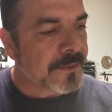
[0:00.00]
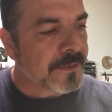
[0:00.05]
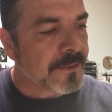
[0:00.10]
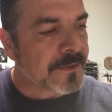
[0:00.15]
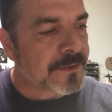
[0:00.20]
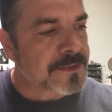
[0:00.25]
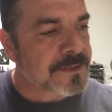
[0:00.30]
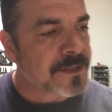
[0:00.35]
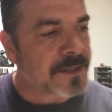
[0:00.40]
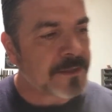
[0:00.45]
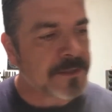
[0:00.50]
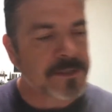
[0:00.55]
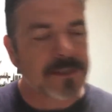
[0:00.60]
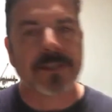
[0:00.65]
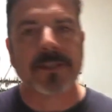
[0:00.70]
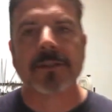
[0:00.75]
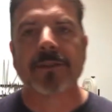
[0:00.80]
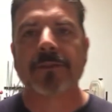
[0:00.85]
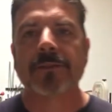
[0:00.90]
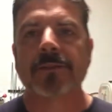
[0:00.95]
there's
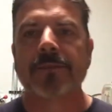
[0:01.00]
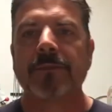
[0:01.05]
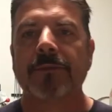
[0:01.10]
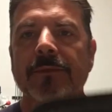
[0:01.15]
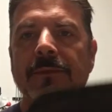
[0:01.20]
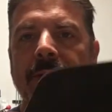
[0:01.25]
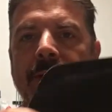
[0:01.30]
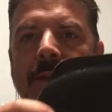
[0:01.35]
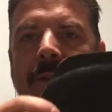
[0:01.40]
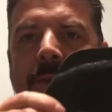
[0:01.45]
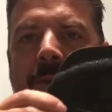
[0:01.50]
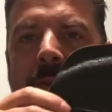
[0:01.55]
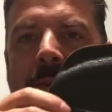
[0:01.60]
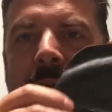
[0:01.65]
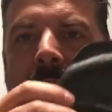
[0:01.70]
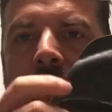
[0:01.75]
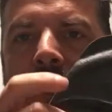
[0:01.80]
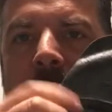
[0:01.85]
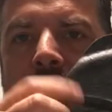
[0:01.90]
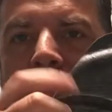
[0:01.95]
also, you know, the
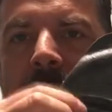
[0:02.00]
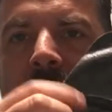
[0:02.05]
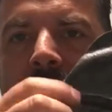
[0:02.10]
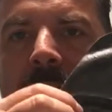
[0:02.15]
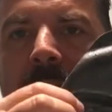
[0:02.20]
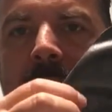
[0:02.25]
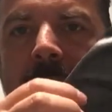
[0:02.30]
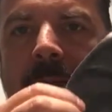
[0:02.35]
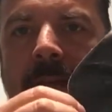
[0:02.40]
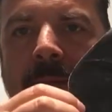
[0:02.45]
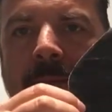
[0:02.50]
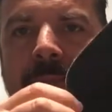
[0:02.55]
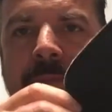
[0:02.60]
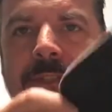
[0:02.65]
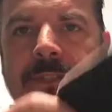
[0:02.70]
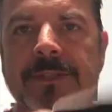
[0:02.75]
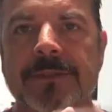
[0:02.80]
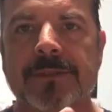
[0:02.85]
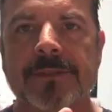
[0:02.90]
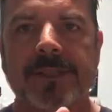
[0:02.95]
carbon fiber. I'm
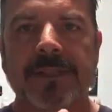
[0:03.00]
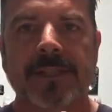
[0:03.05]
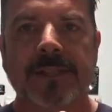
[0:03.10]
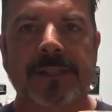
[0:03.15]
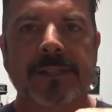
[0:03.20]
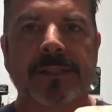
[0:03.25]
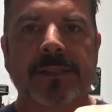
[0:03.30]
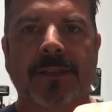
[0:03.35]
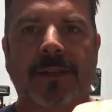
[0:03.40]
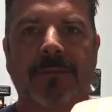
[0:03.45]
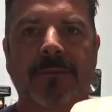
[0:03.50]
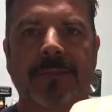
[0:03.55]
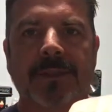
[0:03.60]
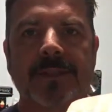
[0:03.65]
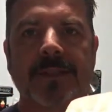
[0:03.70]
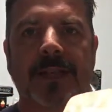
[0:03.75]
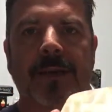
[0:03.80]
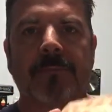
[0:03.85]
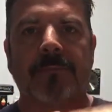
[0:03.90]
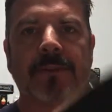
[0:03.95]
using this as off a
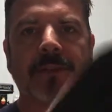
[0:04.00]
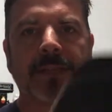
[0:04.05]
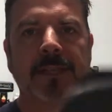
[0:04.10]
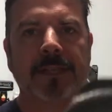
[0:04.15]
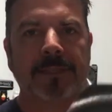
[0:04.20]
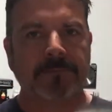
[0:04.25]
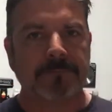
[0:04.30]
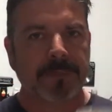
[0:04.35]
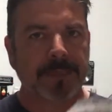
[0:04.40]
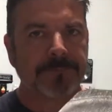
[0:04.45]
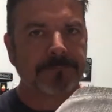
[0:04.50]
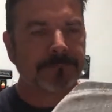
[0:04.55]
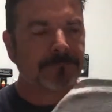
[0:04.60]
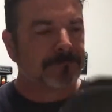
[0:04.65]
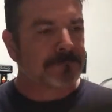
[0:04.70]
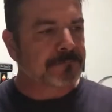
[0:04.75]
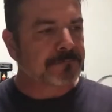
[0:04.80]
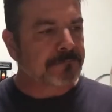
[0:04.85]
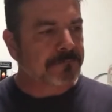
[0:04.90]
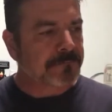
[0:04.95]
top plate, but
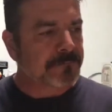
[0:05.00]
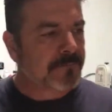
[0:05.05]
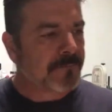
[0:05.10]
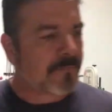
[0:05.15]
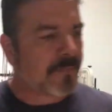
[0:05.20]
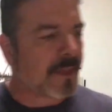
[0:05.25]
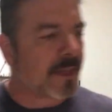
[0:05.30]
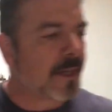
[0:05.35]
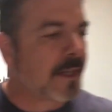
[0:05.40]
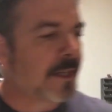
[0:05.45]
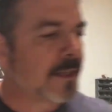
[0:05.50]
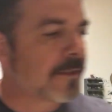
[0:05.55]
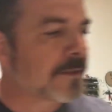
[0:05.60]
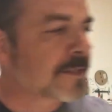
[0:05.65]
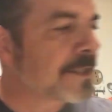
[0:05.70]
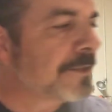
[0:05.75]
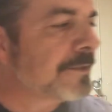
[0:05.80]
I also